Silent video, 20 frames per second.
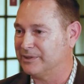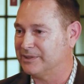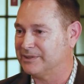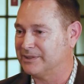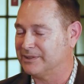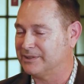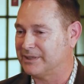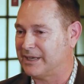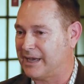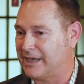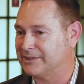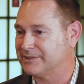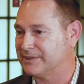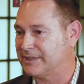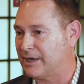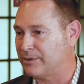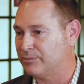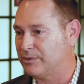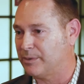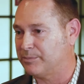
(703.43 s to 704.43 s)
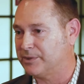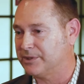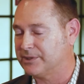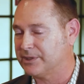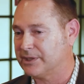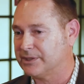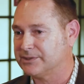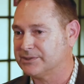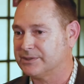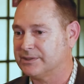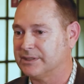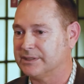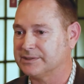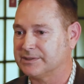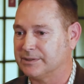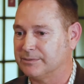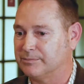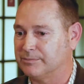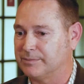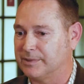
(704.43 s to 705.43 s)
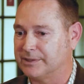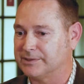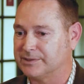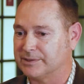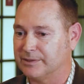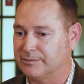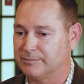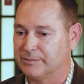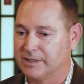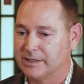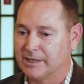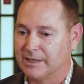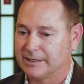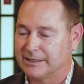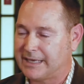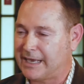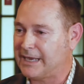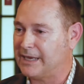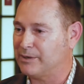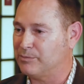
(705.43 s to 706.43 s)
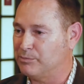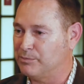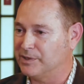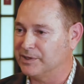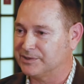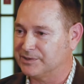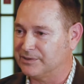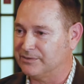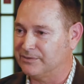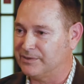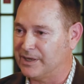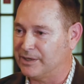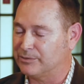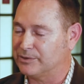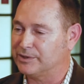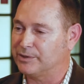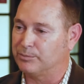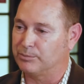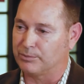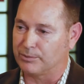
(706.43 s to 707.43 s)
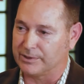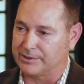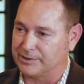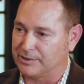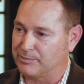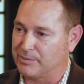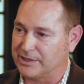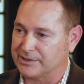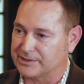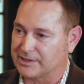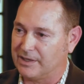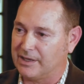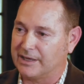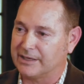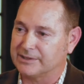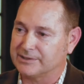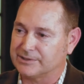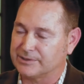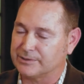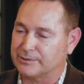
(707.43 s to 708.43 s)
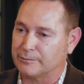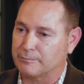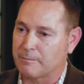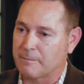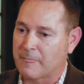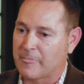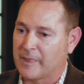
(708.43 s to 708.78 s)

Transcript: It has that reputation. It's a can't miss event you bring your best clients to.